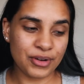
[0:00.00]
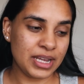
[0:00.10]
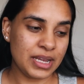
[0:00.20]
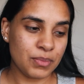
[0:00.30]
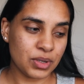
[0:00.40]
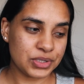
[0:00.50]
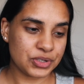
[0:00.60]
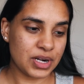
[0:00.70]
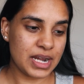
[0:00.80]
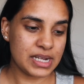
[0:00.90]
already
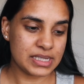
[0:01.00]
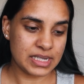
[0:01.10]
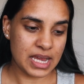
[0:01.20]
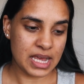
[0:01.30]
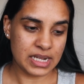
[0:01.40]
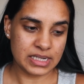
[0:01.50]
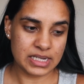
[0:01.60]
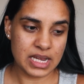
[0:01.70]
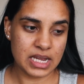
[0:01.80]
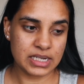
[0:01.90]
moisturized and
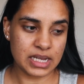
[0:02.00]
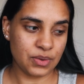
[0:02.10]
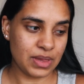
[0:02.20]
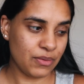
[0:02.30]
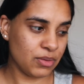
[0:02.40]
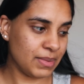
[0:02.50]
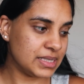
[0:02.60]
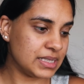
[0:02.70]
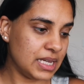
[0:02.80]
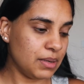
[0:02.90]
done all that with my
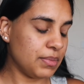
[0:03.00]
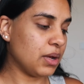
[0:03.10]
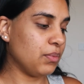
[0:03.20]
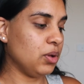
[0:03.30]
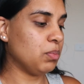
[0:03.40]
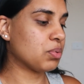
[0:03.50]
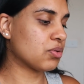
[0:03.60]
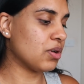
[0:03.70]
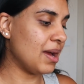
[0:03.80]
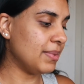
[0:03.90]
skin, but I will
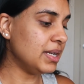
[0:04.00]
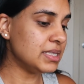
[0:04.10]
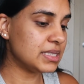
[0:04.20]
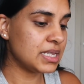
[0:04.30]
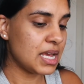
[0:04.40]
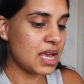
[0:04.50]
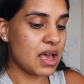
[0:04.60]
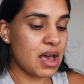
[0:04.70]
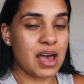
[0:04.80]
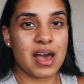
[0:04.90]
prime it.
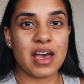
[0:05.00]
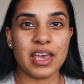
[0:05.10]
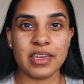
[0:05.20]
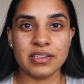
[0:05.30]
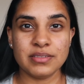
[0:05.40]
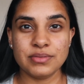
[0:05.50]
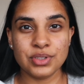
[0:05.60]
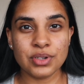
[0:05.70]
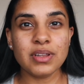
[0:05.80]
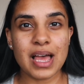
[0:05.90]
I do
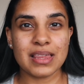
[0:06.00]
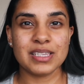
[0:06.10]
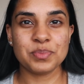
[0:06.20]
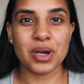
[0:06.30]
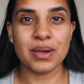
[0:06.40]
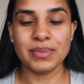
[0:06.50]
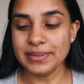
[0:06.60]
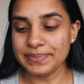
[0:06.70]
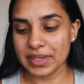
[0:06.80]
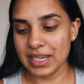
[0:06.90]
not like this
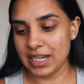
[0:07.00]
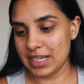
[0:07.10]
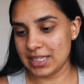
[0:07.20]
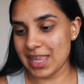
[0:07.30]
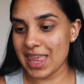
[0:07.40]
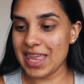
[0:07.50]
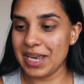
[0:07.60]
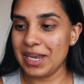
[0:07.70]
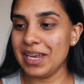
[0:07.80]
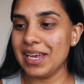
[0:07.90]
primer. It is
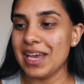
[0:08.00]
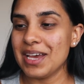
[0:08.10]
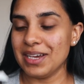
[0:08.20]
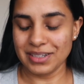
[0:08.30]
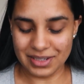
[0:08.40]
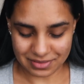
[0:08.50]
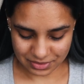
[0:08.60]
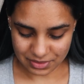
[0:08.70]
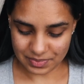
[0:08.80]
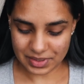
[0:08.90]
the
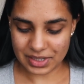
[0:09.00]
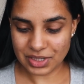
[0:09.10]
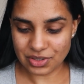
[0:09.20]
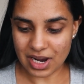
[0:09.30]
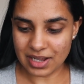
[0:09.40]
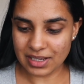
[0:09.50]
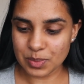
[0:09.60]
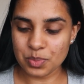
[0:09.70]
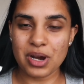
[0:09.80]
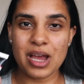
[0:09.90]
Australis
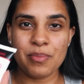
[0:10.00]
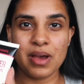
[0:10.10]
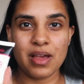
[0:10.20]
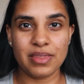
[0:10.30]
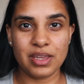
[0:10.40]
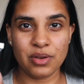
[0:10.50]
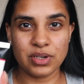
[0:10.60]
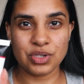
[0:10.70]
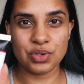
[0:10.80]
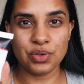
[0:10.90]
primer, the
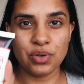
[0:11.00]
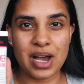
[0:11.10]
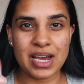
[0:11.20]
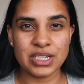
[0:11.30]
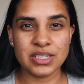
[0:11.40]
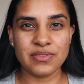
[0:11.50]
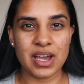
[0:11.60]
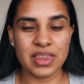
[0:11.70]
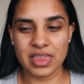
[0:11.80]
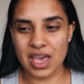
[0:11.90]
original. I just
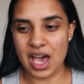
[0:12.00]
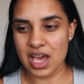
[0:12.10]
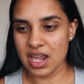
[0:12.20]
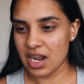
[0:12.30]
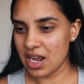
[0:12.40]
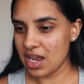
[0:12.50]
find that